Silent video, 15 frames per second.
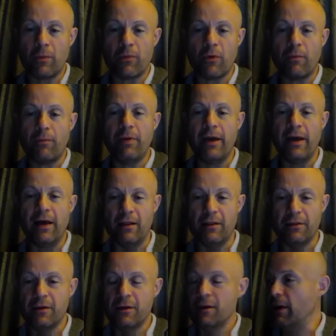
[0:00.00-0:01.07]
or
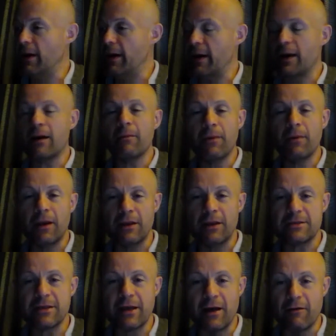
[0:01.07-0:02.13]
propelled by a company
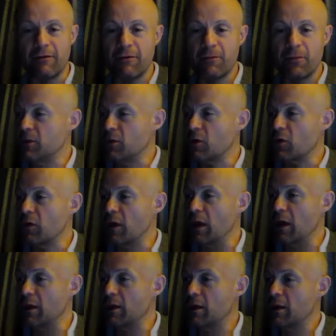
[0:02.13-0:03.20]
itself to
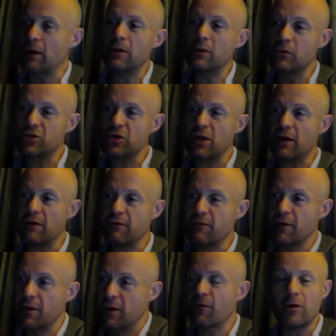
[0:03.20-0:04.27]
create an illusion
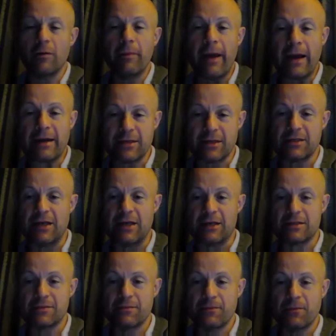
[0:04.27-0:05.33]
of front and back
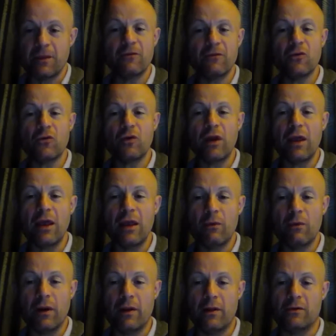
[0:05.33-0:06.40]
success. If you read any
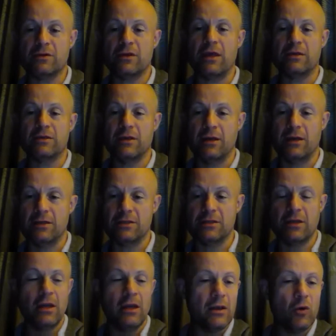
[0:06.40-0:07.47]
one of those case
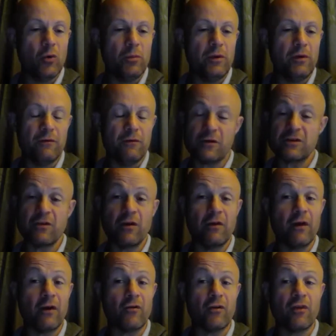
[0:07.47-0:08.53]
studies, they will be, first of all,
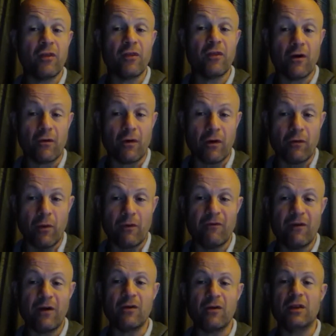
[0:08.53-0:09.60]
very thorough,
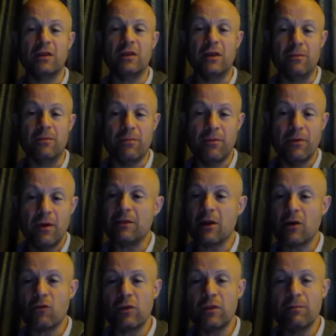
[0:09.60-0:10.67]
very deep, and
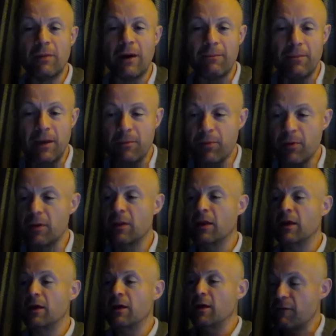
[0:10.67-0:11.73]
they're written by
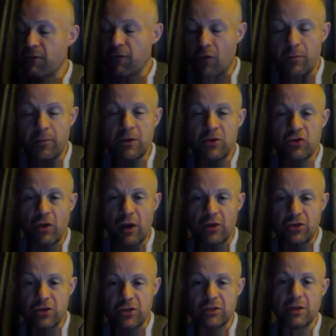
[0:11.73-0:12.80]
people from the
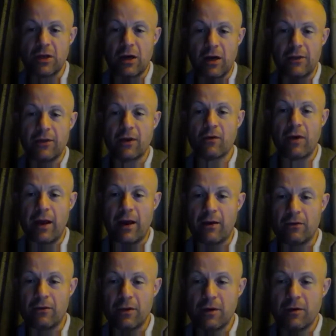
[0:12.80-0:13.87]
trenches on the
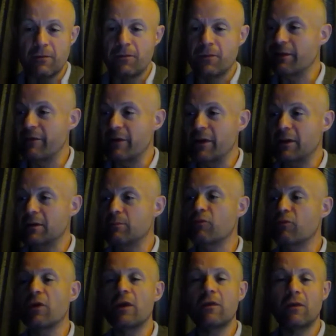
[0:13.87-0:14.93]
ground, living and
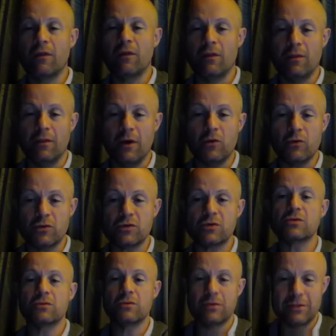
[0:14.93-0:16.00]
breathing
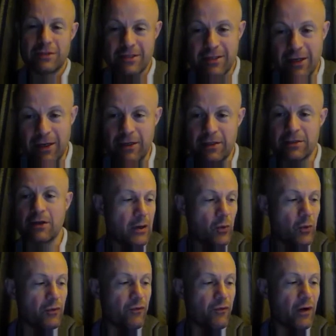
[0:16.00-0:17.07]
those studies. You
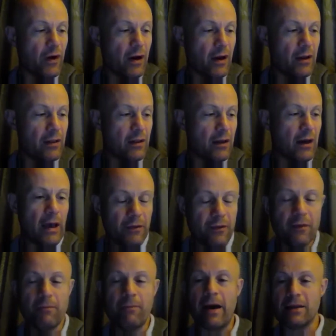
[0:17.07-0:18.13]
will find
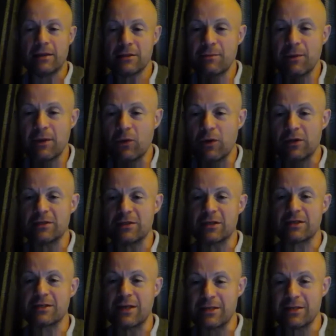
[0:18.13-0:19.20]
healthy balance between
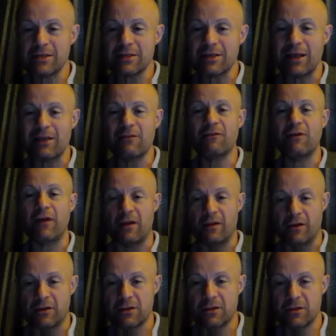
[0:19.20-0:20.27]
successes and
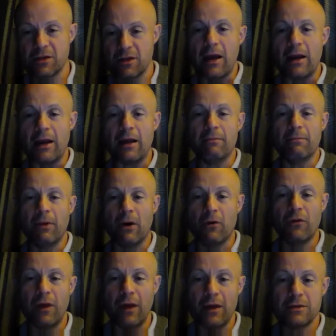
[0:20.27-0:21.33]
failures. And on
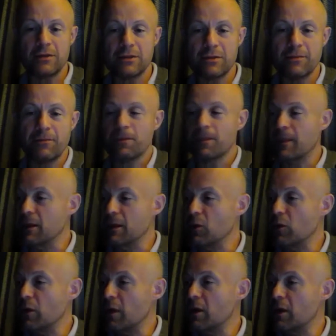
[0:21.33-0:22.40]
both ends, you
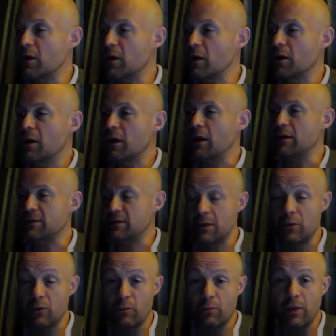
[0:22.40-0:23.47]
would hear and
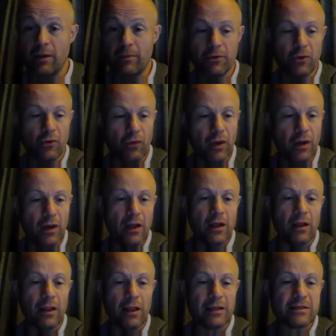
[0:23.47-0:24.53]
you would be able to read
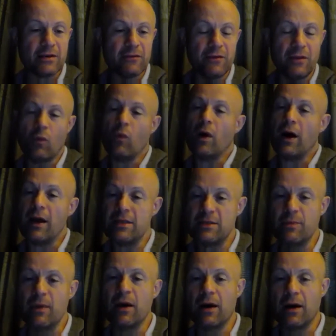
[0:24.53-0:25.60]
lots of the whys
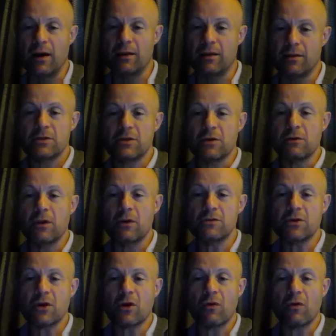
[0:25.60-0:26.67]
behind. So
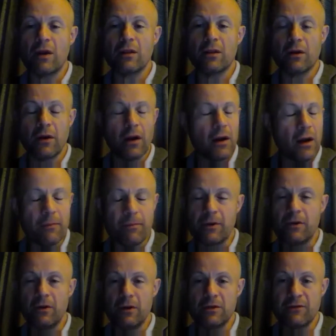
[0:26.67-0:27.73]
those are great learning
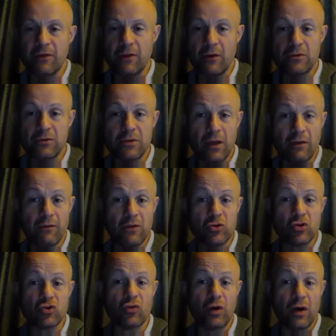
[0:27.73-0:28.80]
opportunities for those that even